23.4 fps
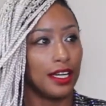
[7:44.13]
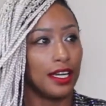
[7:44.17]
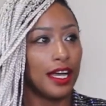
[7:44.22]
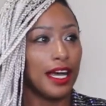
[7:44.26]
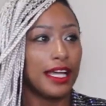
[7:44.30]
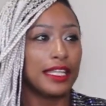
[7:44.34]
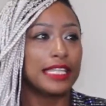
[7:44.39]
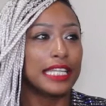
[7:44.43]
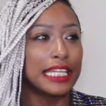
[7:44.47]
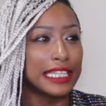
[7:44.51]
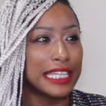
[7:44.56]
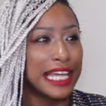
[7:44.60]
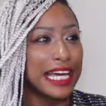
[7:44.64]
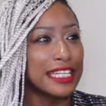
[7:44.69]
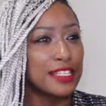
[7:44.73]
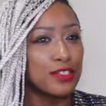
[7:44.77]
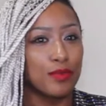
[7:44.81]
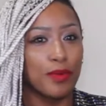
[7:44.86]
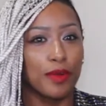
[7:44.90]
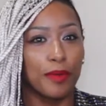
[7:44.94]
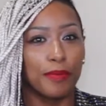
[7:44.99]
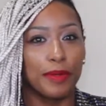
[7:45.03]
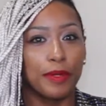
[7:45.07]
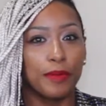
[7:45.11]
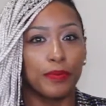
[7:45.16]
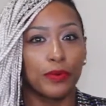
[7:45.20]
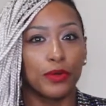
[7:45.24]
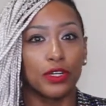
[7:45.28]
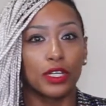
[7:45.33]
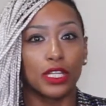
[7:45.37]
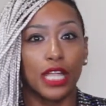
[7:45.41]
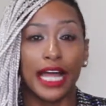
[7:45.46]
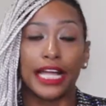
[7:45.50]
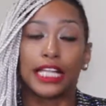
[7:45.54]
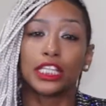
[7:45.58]
I think that's where people are
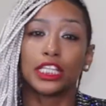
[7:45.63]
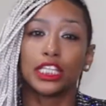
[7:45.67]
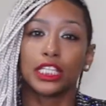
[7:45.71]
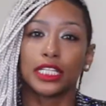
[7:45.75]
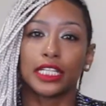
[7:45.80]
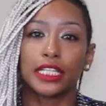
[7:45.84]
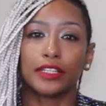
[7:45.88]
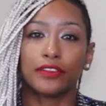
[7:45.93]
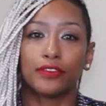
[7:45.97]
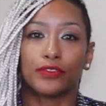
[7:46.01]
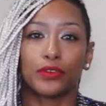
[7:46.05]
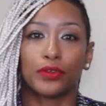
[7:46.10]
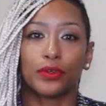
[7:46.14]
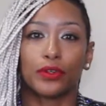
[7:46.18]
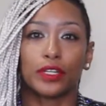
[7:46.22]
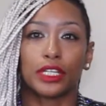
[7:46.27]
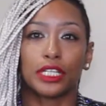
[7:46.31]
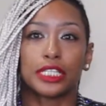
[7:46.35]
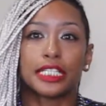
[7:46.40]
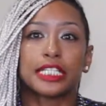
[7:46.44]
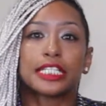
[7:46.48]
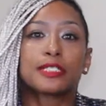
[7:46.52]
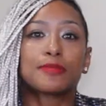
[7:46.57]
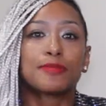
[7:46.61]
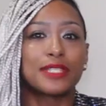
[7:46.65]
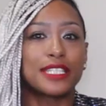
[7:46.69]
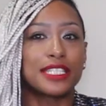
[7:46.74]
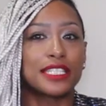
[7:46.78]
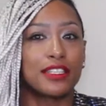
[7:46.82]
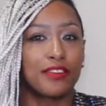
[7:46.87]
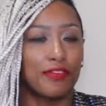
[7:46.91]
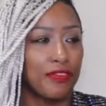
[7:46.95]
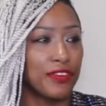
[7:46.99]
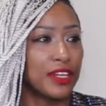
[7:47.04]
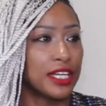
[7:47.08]
like looking for the
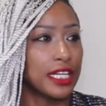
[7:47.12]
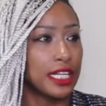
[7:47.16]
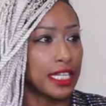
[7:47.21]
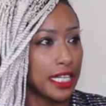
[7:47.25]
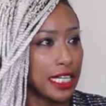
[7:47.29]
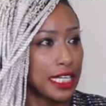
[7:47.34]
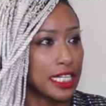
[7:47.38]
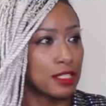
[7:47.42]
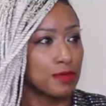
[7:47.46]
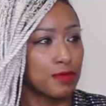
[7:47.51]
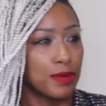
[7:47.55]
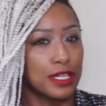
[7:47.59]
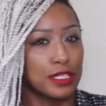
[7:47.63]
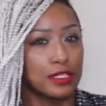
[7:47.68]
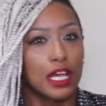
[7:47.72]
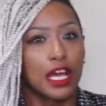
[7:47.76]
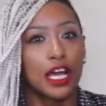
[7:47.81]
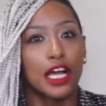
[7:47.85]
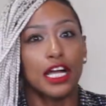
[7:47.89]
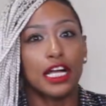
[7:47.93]
specific express.